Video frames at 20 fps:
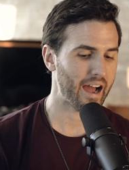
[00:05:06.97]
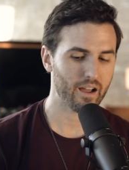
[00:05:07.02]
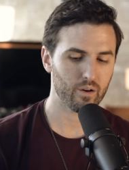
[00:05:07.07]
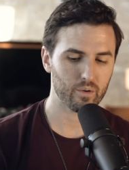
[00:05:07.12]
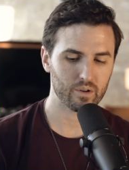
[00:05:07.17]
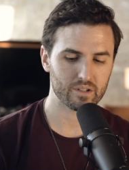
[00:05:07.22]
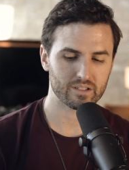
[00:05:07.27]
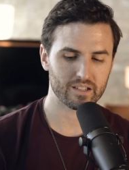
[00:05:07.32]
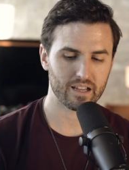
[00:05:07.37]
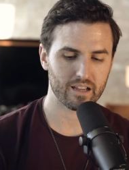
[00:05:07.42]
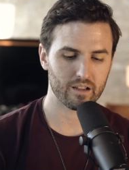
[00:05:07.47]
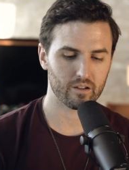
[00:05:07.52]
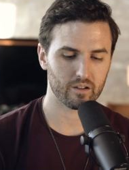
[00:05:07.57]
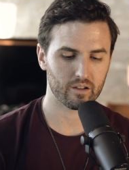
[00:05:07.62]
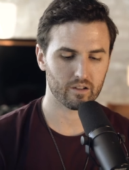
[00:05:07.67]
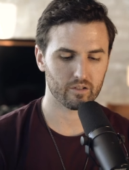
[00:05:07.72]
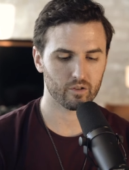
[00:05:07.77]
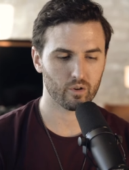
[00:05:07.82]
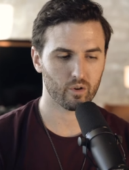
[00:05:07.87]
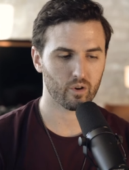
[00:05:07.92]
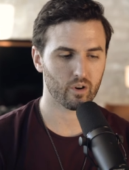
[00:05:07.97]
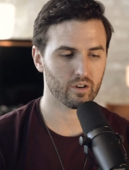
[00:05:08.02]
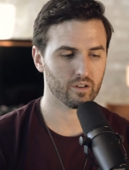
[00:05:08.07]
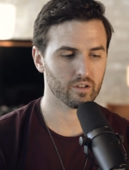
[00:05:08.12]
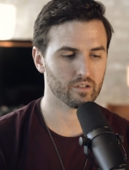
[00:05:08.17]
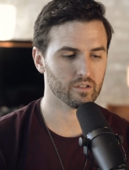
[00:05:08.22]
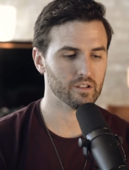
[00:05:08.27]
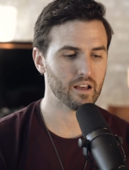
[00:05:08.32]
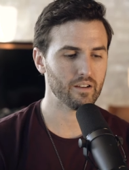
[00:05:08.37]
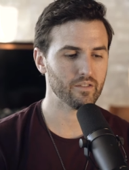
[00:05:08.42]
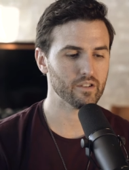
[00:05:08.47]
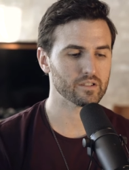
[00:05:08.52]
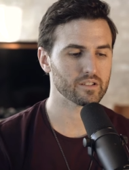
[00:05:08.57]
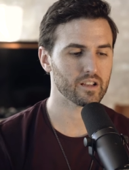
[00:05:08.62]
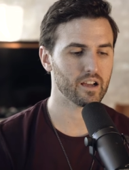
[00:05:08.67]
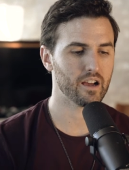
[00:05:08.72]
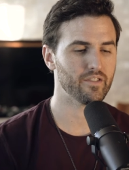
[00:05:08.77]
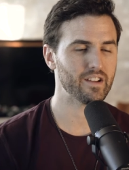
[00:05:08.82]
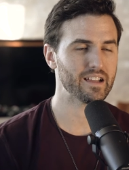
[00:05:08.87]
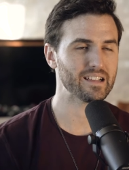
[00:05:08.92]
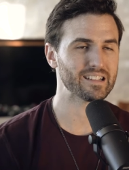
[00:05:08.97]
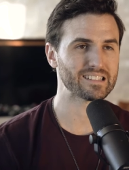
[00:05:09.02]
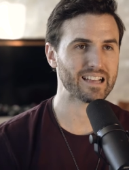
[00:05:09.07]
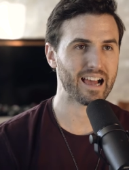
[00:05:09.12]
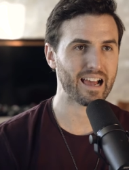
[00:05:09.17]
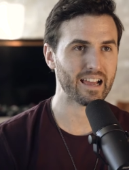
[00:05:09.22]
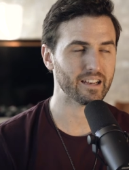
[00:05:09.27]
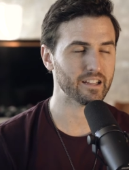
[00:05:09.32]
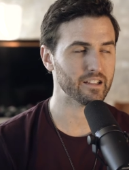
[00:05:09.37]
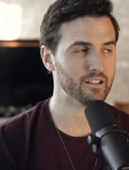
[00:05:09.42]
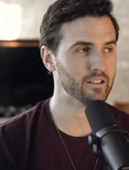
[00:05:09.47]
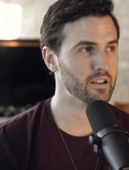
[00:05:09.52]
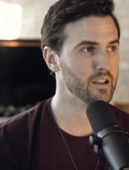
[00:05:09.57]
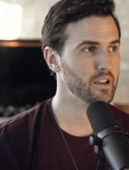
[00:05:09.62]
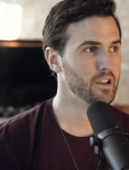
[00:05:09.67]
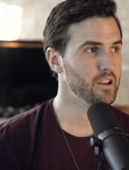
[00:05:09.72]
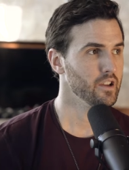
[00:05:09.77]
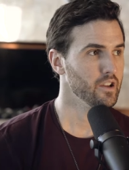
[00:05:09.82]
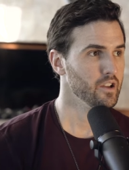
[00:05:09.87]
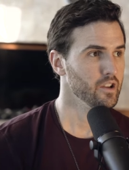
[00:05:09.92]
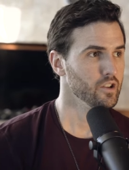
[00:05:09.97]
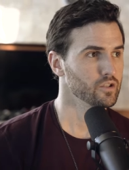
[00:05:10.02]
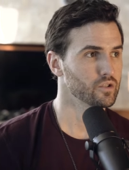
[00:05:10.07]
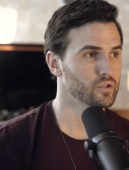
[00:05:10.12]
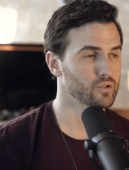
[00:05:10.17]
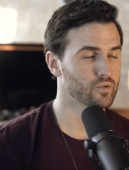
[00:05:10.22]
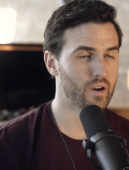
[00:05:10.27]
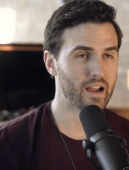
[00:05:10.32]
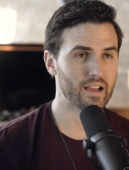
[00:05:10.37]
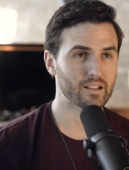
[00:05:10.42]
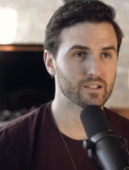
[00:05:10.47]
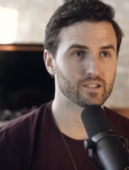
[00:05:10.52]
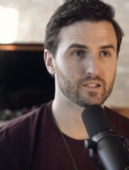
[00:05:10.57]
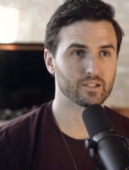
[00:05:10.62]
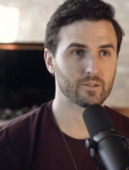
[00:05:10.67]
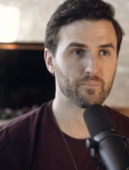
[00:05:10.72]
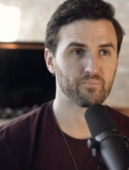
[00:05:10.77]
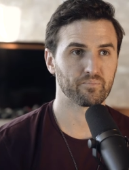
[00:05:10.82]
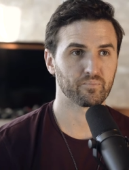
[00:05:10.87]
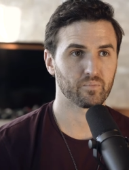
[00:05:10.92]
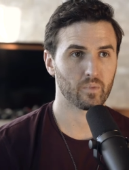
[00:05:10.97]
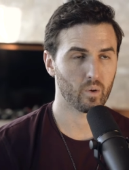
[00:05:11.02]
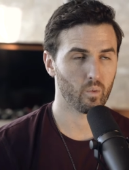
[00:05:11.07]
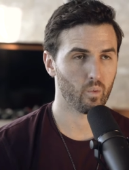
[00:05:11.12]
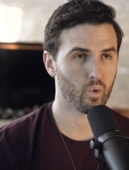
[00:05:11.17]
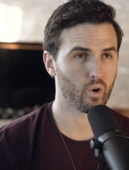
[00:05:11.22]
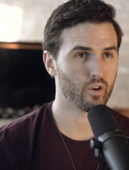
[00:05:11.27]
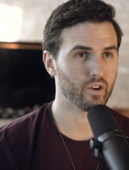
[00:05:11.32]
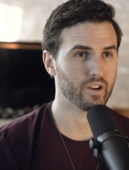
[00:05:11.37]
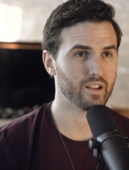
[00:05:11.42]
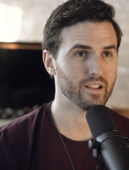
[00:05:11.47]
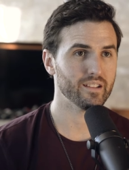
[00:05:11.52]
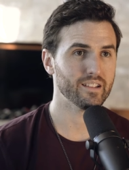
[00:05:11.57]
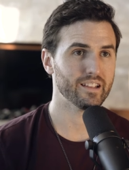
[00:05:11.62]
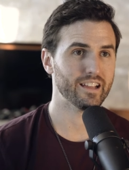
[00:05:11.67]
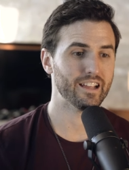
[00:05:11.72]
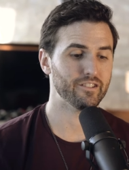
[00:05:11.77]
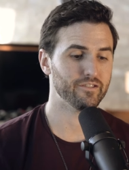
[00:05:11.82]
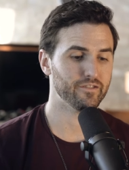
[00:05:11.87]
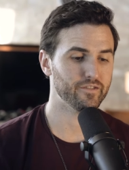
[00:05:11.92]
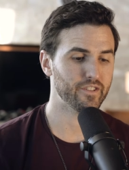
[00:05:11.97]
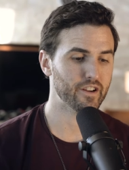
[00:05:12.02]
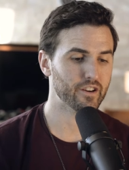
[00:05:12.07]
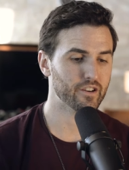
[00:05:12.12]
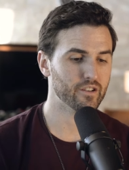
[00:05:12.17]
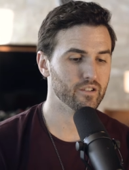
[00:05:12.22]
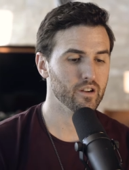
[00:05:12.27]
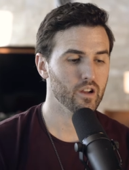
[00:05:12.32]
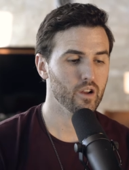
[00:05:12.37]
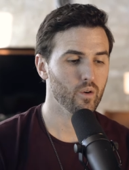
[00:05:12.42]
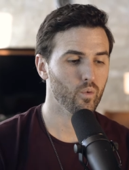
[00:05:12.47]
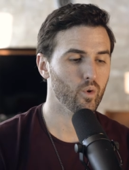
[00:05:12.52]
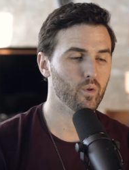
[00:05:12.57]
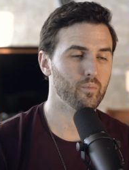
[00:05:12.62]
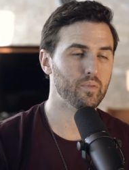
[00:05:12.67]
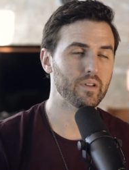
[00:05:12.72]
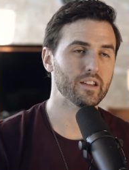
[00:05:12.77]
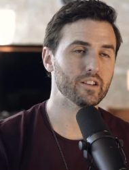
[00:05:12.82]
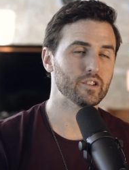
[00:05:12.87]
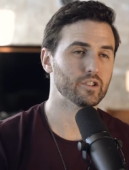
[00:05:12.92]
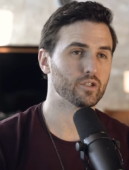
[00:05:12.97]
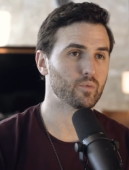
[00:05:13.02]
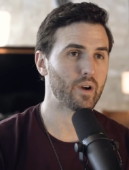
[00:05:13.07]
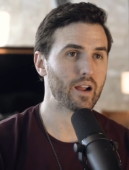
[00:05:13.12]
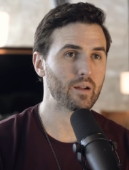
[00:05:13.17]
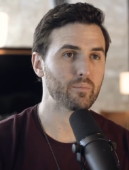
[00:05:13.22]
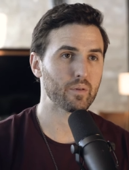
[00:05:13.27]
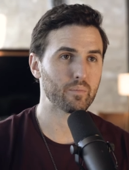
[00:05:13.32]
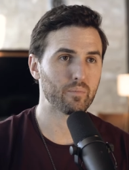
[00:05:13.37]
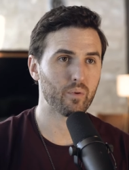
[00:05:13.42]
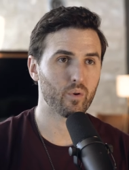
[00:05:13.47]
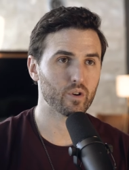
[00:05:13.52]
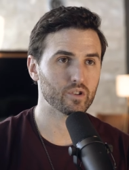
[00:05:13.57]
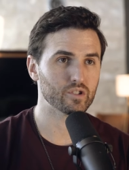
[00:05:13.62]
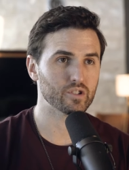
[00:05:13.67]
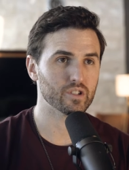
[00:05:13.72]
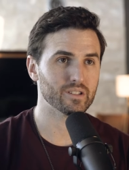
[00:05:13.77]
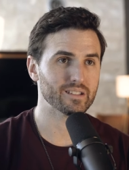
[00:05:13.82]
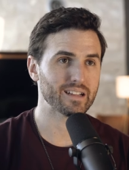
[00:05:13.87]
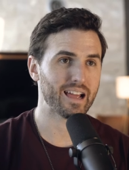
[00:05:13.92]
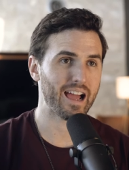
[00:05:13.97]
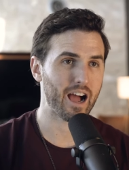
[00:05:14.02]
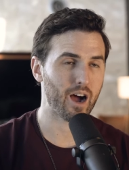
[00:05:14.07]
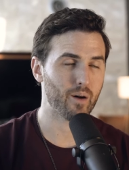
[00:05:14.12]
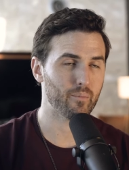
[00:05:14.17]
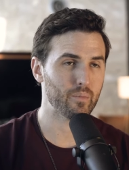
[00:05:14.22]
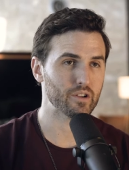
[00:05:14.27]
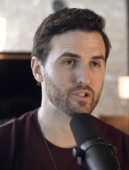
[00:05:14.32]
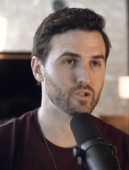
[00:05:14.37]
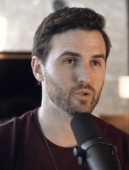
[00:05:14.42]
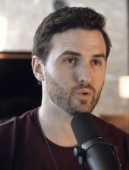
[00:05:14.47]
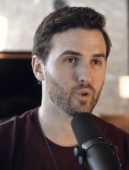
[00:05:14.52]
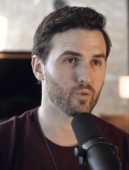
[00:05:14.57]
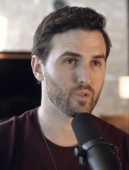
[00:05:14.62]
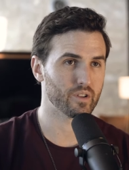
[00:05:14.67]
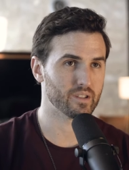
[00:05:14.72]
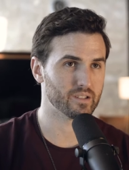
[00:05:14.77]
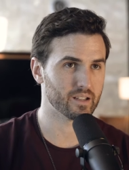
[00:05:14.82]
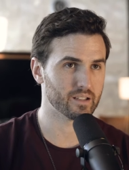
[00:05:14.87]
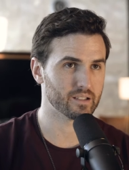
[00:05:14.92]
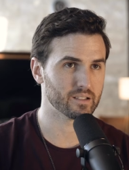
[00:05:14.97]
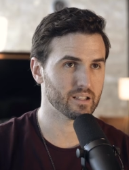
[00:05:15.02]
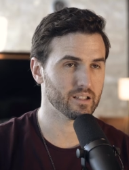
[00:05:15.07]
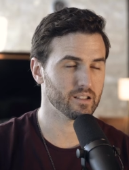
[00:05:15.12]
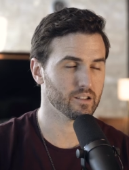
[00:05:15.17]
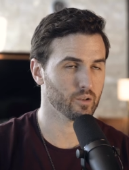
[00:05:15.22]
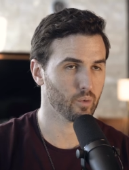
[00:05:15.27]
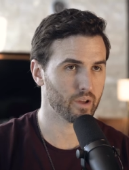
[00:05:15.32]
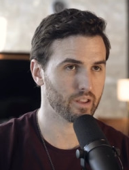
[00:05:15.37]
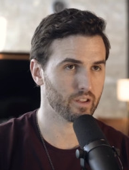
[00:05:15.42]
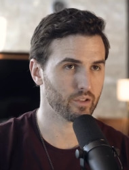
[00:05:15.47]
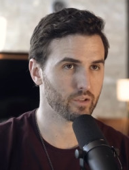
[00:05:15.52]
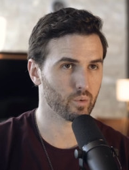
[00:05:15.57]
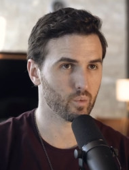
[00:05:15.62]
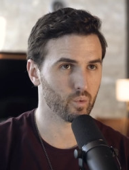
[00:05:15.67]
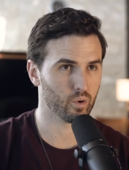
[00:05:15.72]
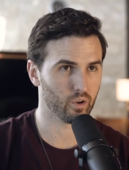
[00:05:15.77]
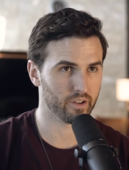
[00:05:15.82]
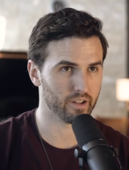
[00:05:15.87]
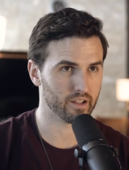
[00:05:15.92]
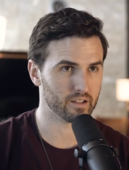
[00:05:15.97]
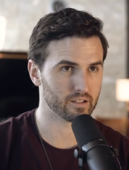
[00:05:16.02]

I always say your levels of anxiety, stress, worry, and fear will be in direct proportion to how much you're resisting the way that the world